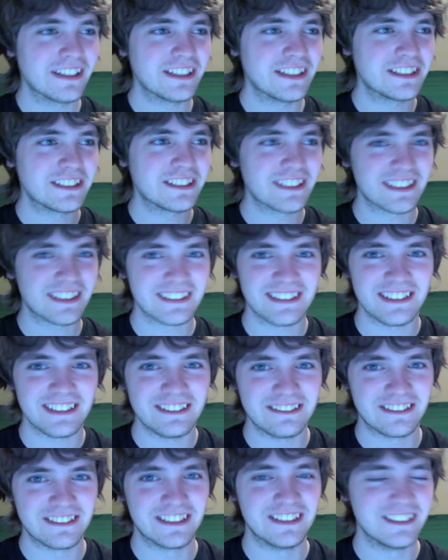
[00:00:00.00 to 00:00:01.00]
The tricks that
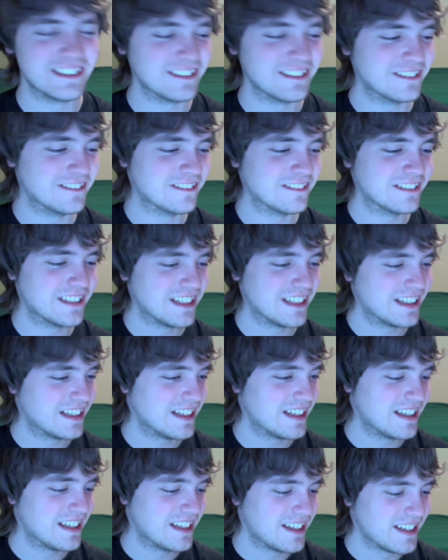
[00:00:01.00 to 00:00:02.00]
you could do,
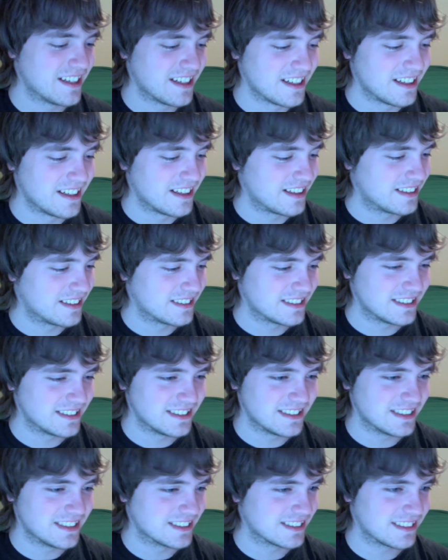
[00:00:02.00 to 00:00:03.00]

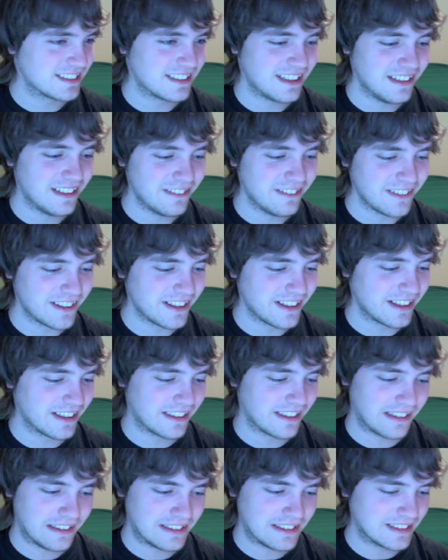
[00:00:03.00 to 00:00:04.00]
just
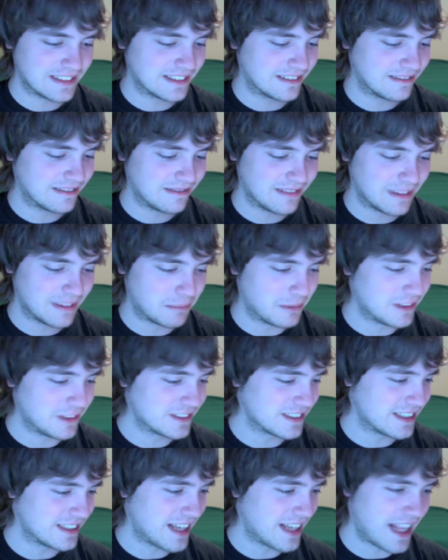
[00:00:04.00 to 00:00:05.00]
everything. The
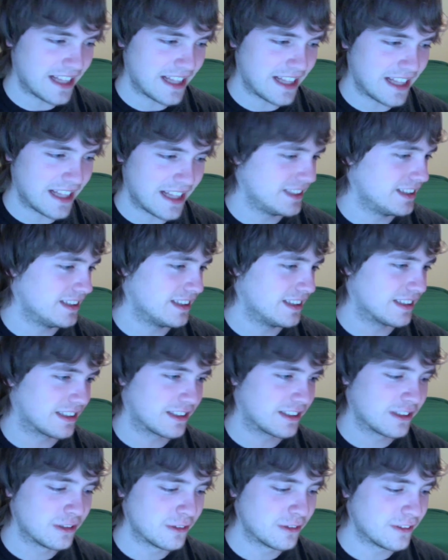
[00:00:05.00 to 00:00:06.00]
personality, the
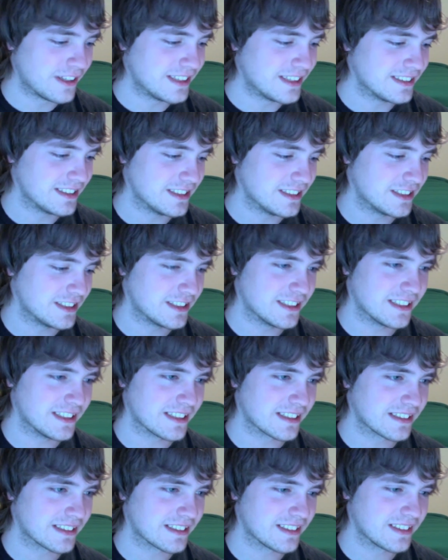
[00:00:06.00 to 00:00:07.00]
crazy
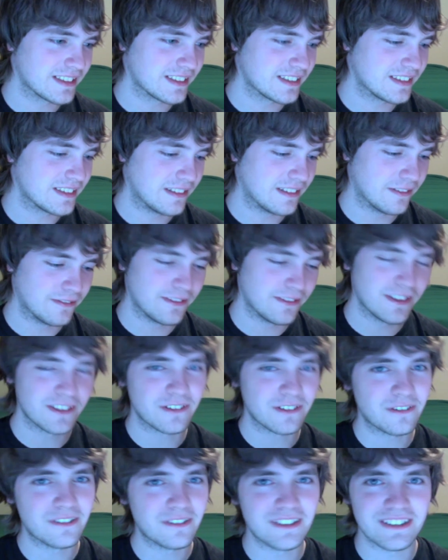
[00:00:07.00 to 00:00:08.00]
tricks, the
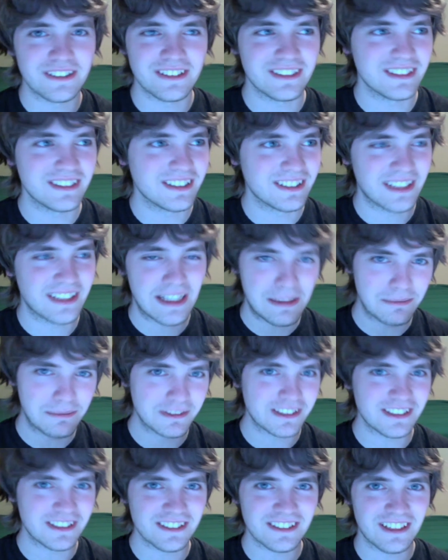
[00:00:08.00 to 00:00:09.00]
fun courses. This game
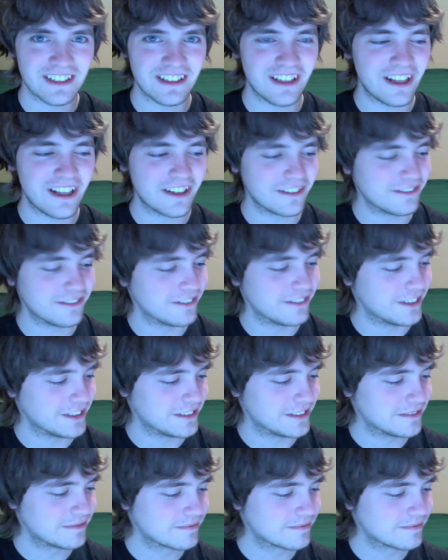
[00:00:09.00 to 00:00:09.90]
was just a lot of fun.